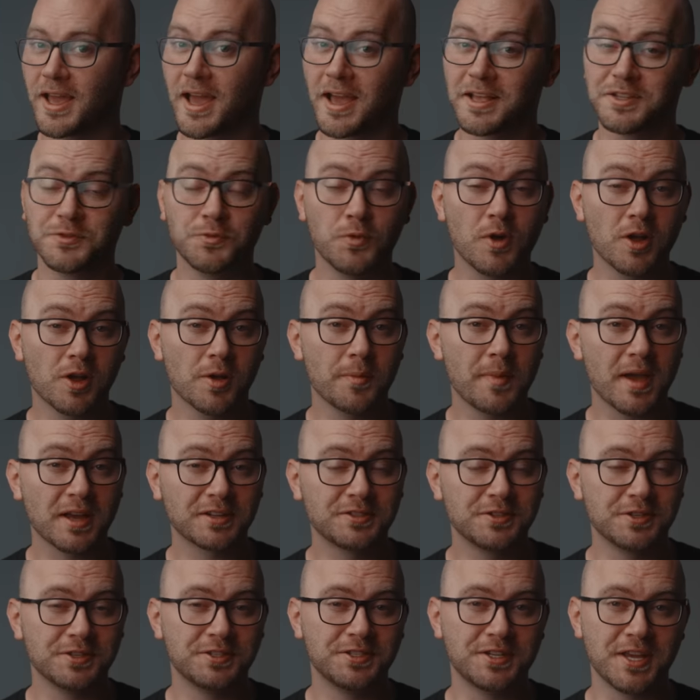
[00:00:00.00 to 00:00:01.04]
guys, welcome back
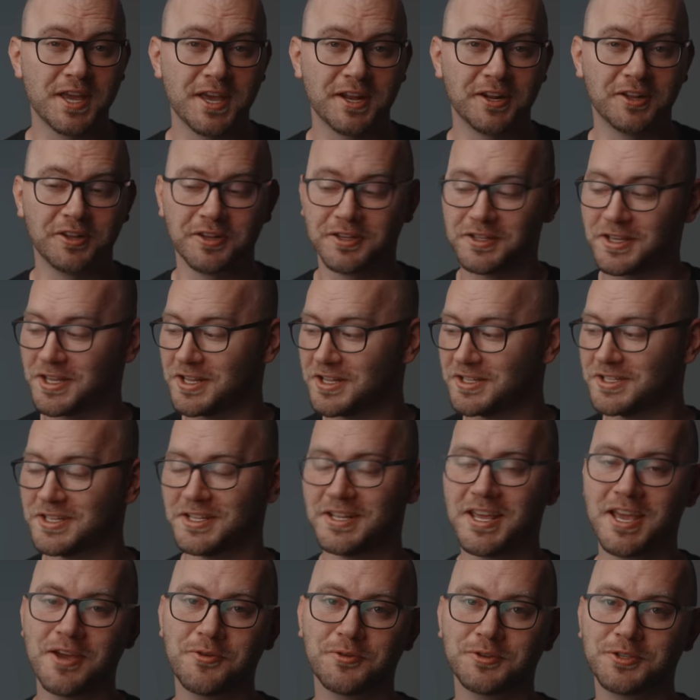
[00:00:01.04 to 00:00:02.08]
to the channel, and
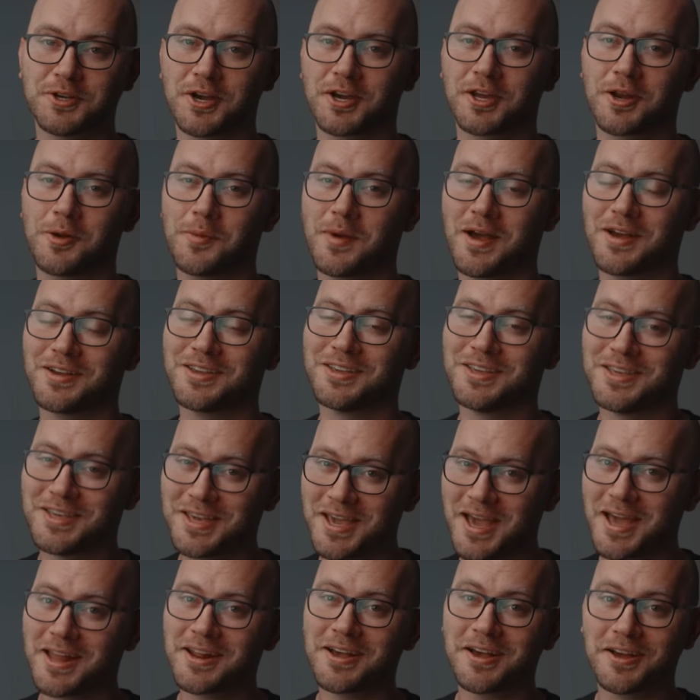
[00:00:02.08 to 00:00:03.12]
today we're talking about
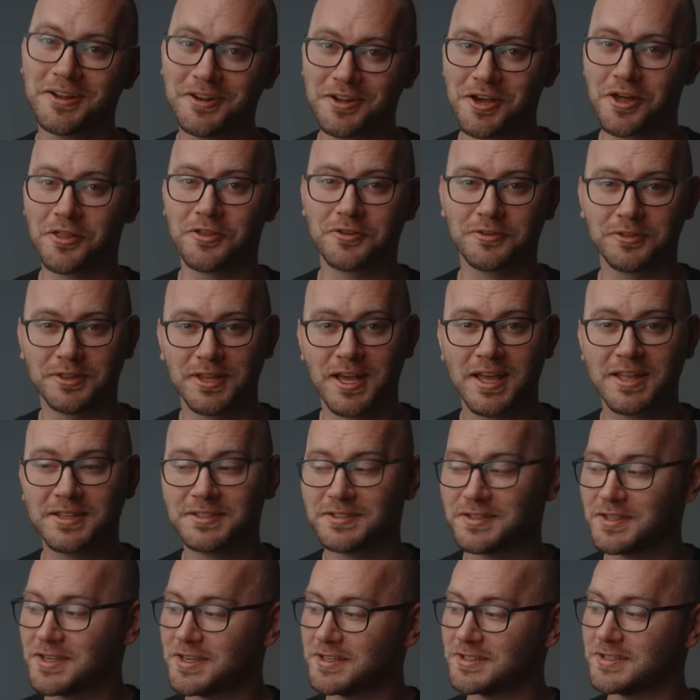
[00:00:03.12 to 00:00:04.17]
yet another
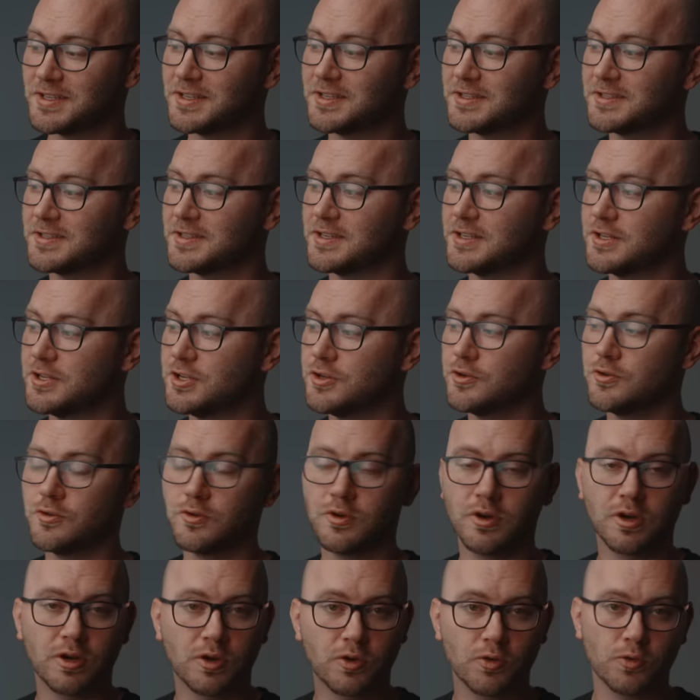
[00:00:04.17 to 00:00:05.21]
lens. This is the
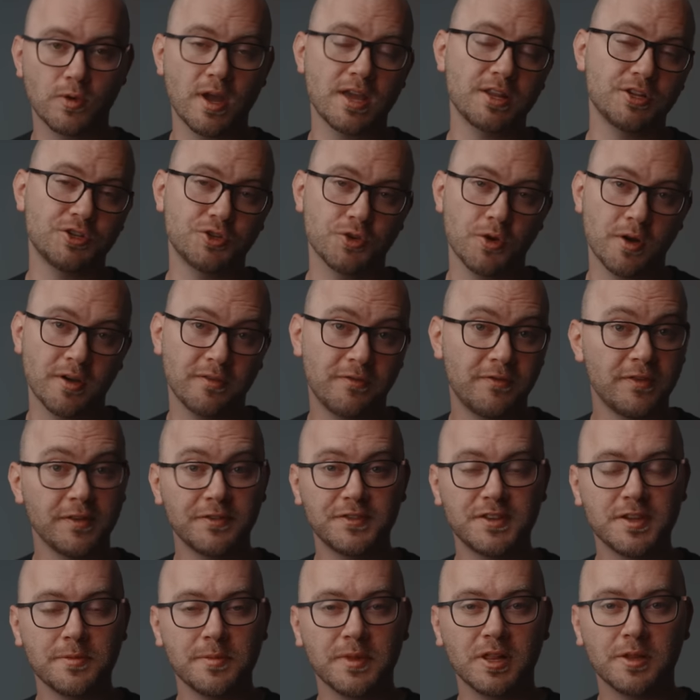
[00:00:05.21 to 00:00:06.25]
new Great Joy
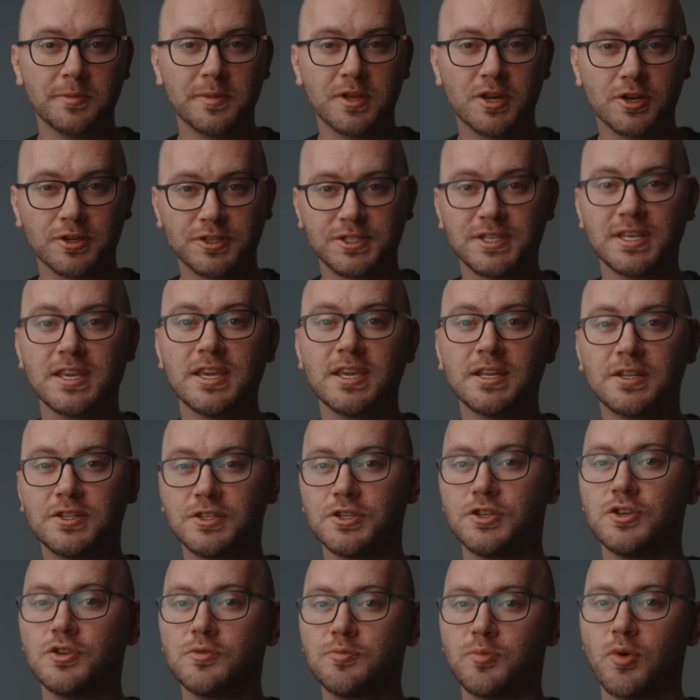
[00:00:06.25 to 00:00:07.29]
50mm
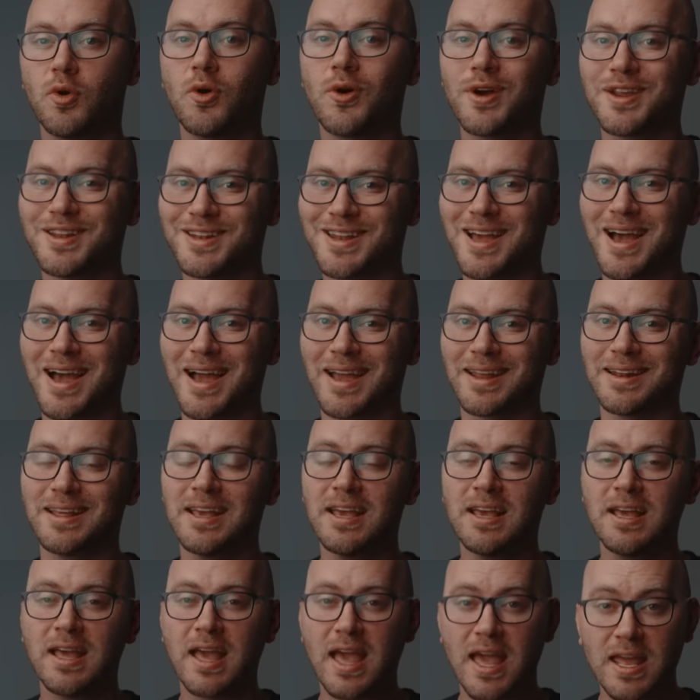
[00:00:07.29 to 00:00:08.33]
T2.9,
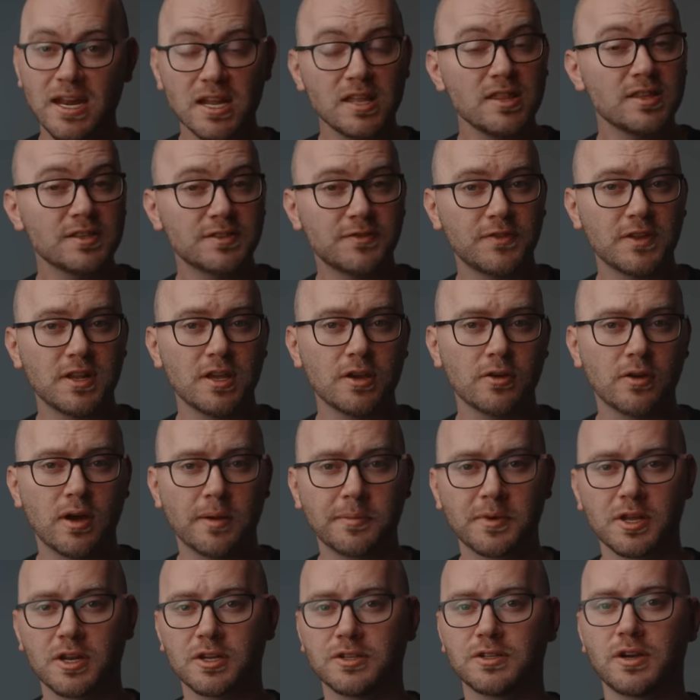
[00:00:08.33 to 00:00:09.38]
and in this video I'm
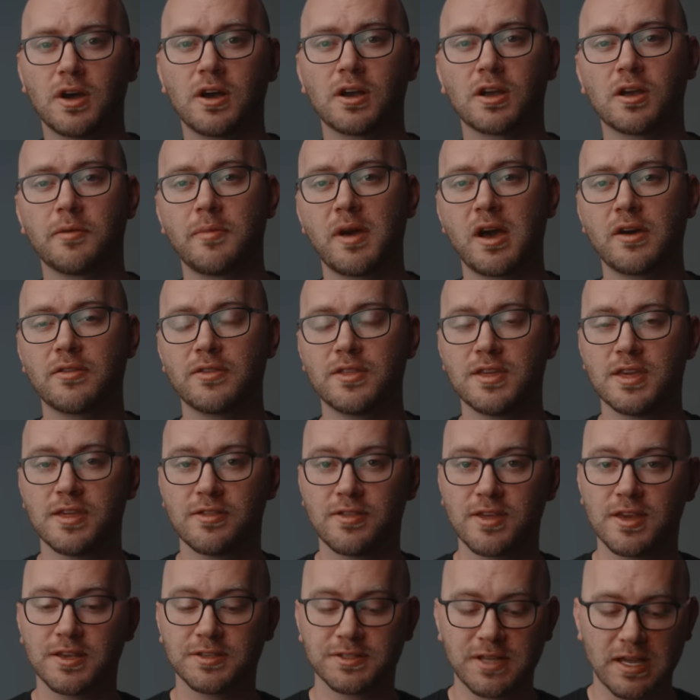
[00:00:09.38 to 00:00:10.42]
going to talk about the
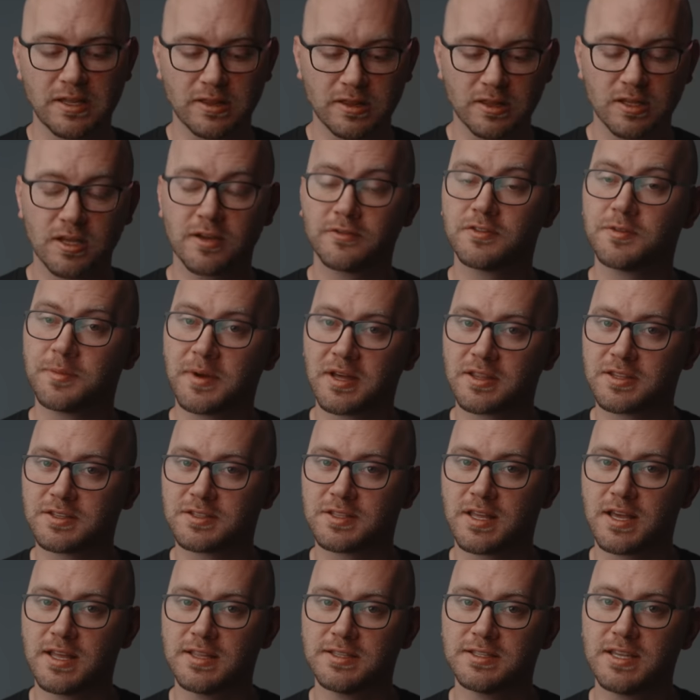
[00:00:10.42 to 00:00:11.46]
things I loved about this
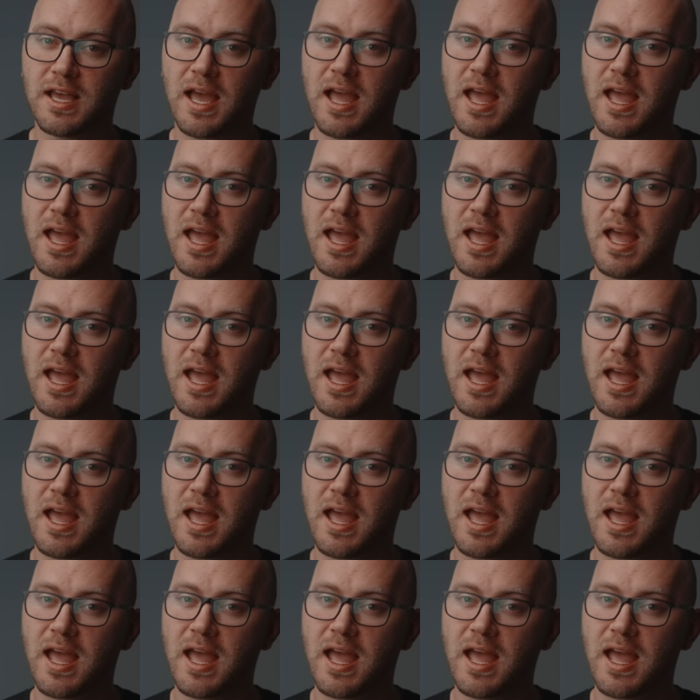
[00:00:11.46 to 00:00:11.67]
lens